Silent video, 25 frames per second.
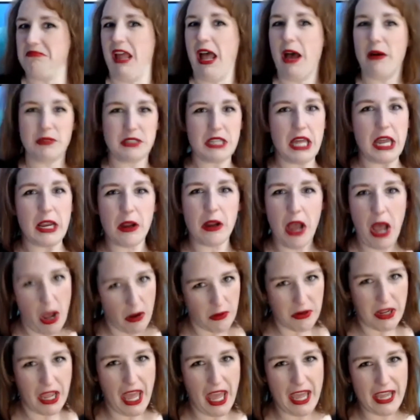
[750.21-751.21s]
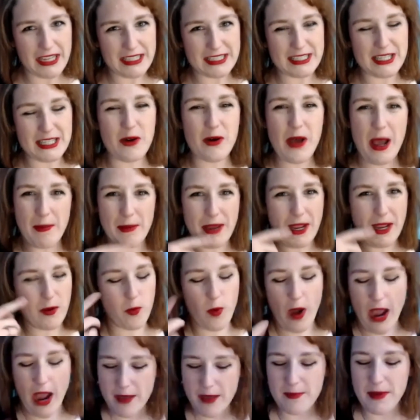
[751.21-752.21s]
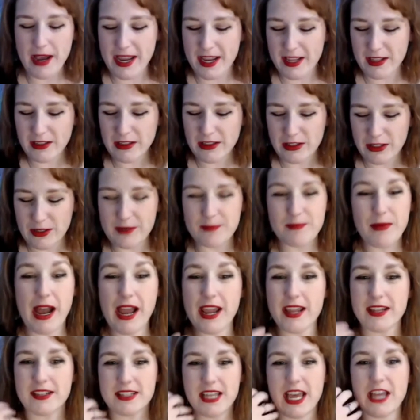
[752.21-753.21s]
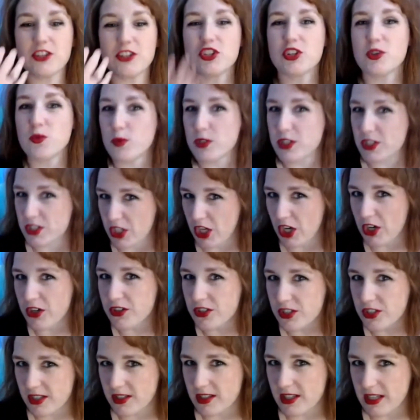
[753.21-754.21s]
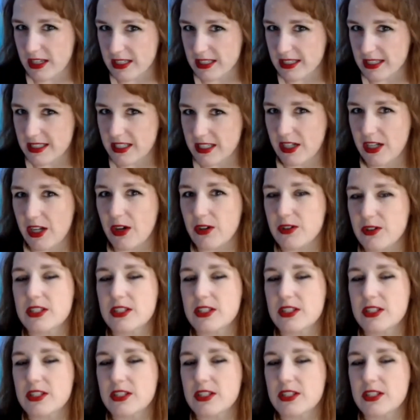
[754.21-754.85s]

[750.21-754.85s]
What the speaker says: I was like, okay, so I'm like, why am my attention was turned to this, you know?